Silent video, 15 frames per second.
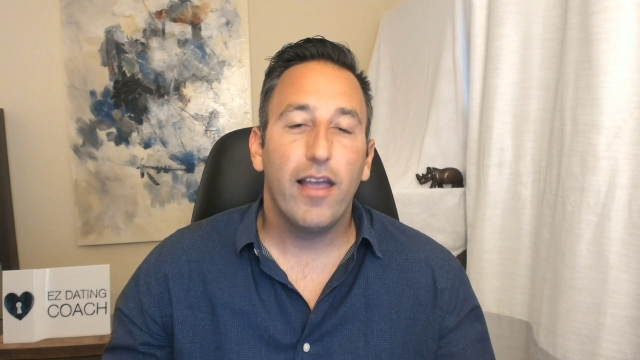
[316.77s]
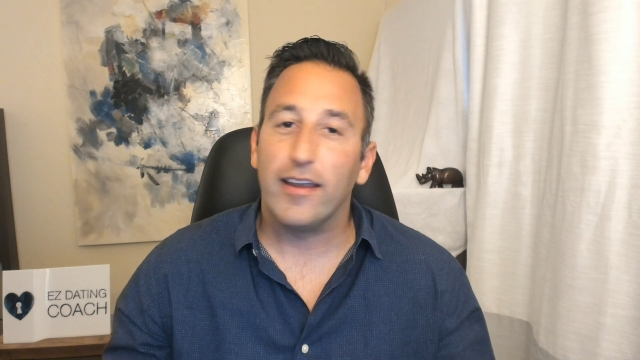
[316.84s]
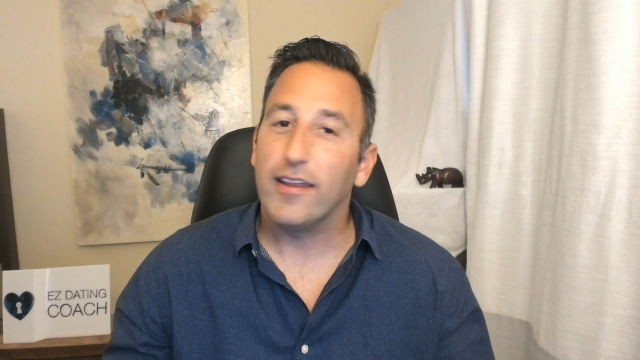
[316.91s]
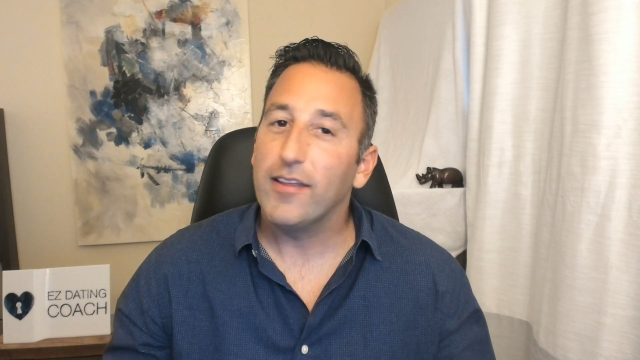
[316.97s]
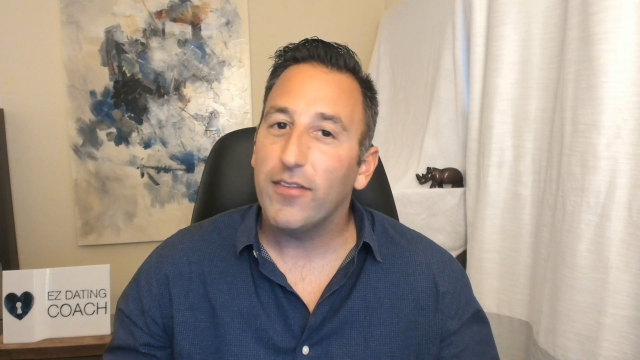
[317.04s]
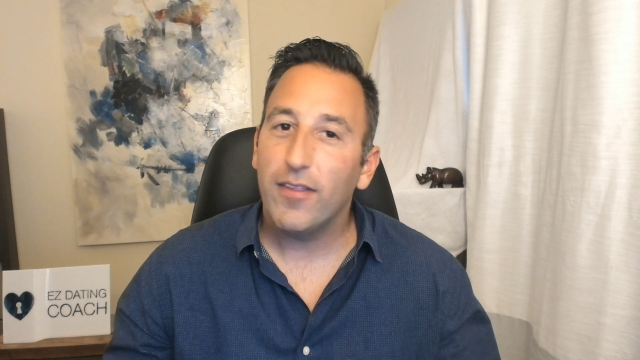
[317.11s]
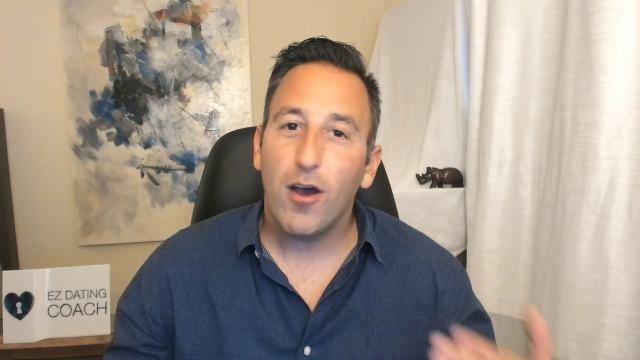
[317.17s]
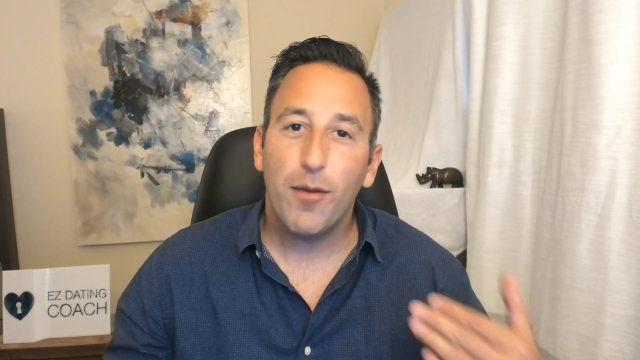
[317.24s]
And
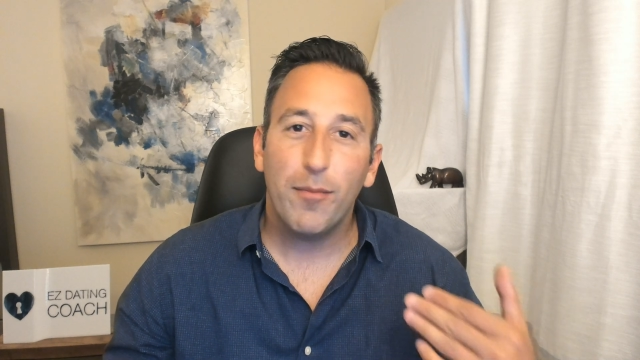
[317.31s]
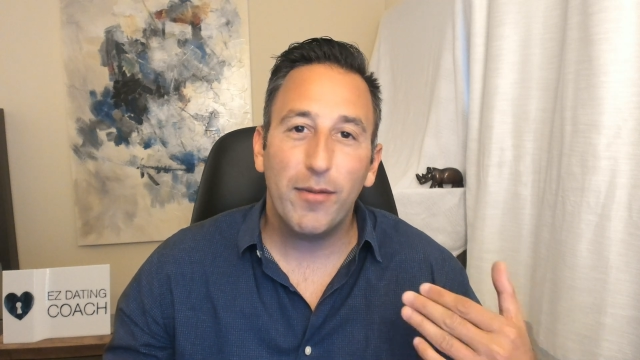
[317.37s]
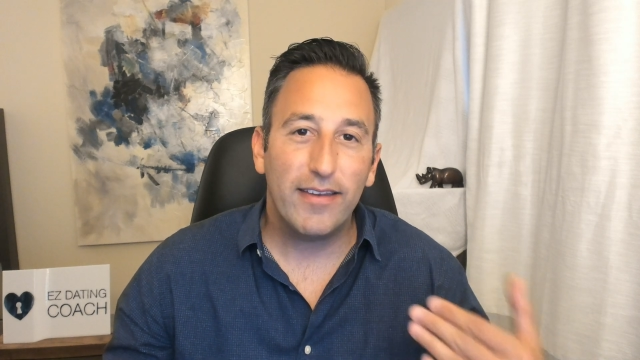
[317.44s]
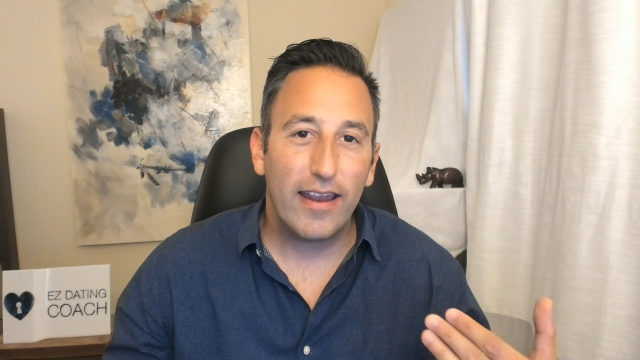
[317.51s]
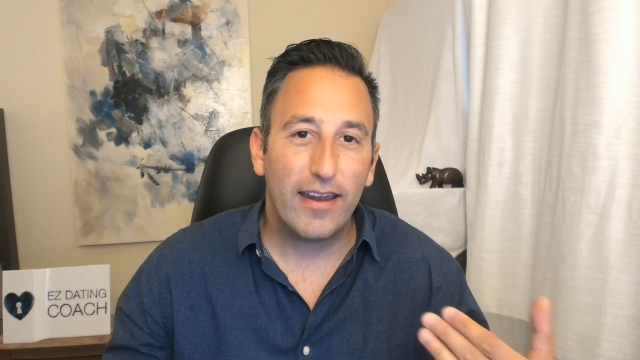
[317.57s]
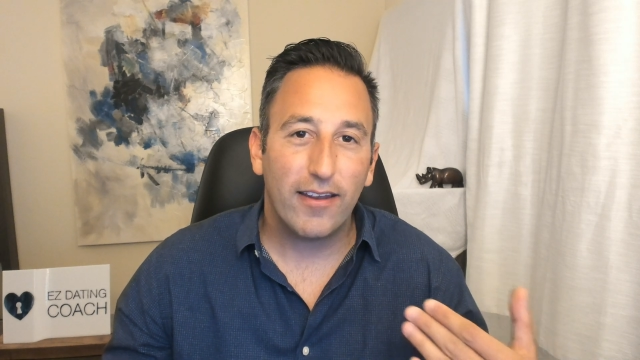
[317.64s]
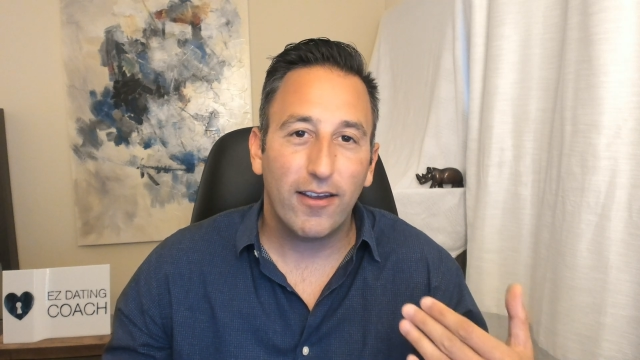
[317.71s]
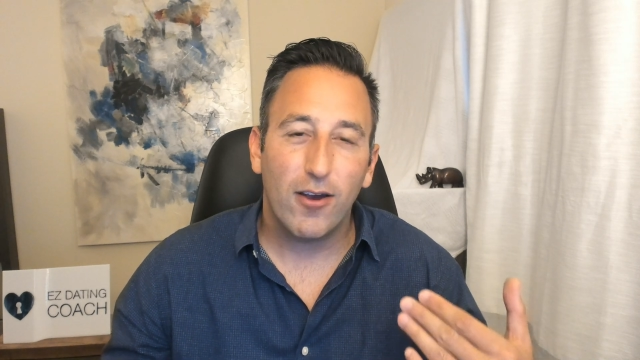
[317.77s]
even though I'm a
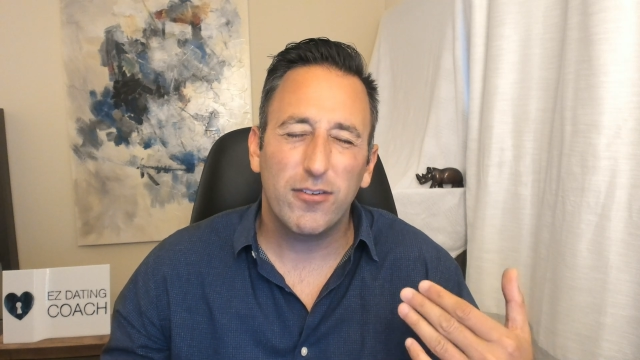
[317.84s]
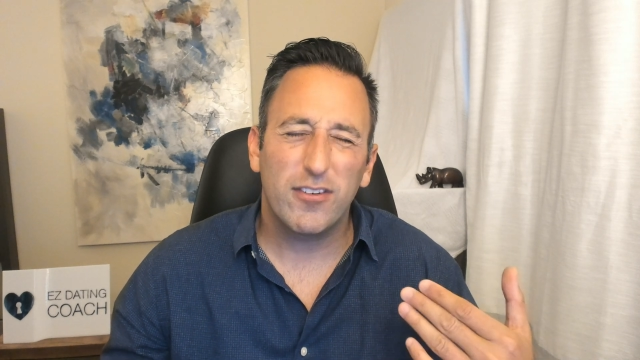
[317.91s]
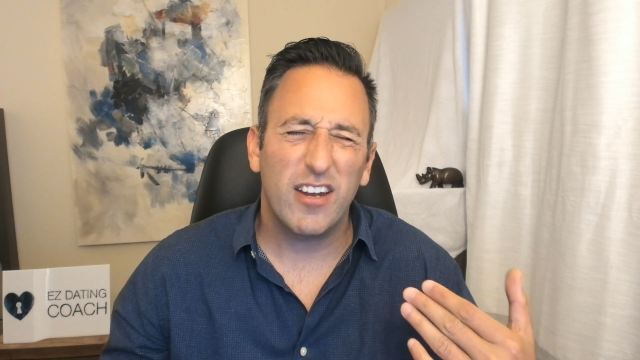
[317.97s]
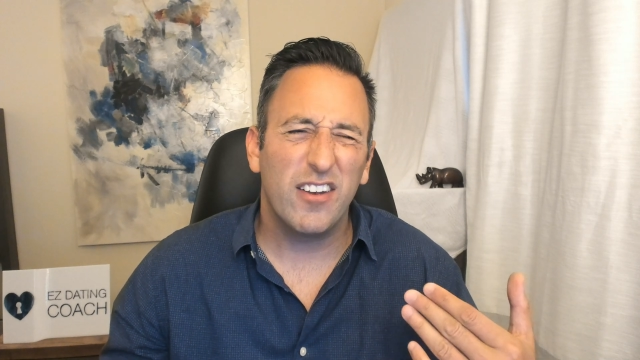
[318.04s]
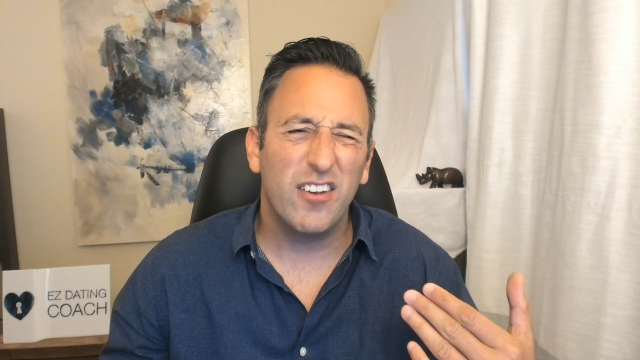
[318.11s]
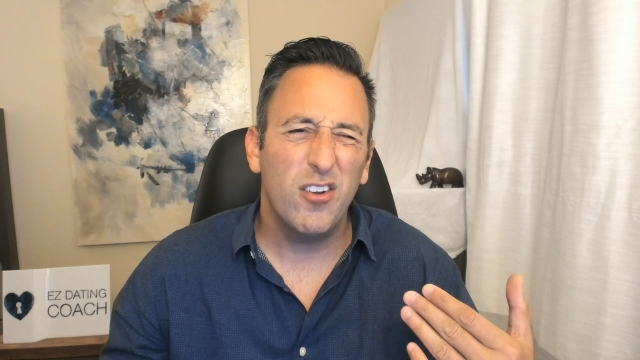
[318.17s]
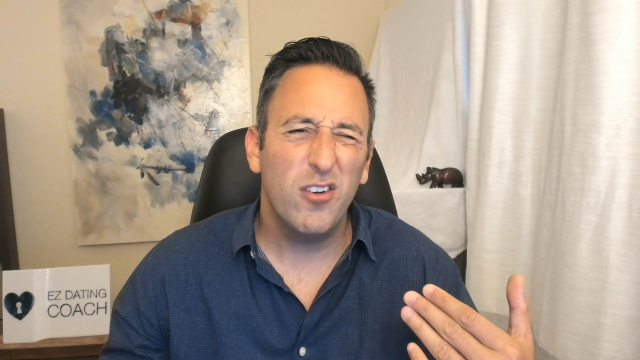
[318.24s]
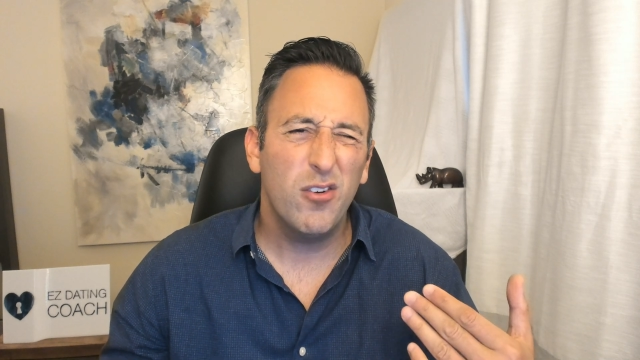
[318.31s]
dating coach and
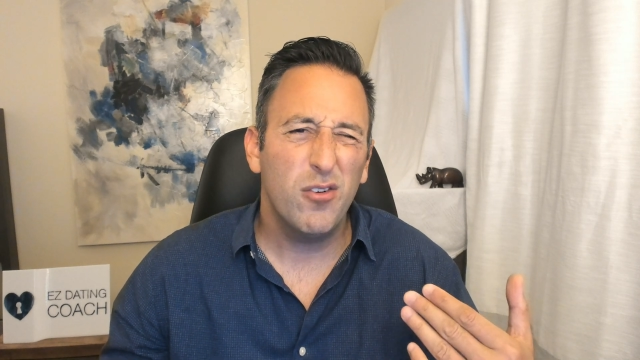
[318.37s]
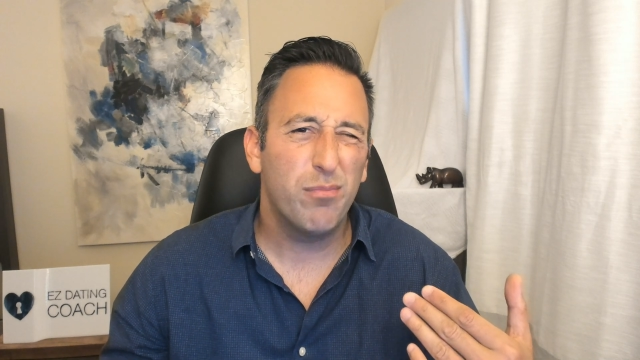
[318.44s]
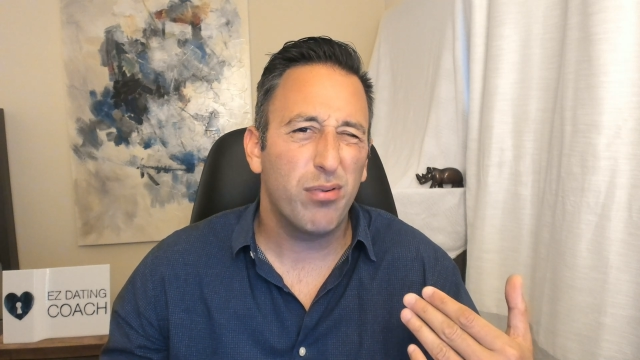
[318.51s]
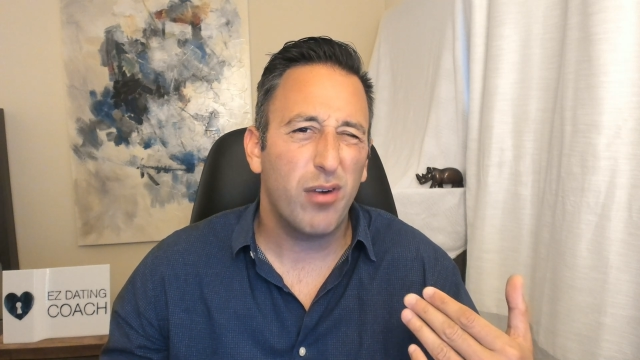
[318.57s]
I knew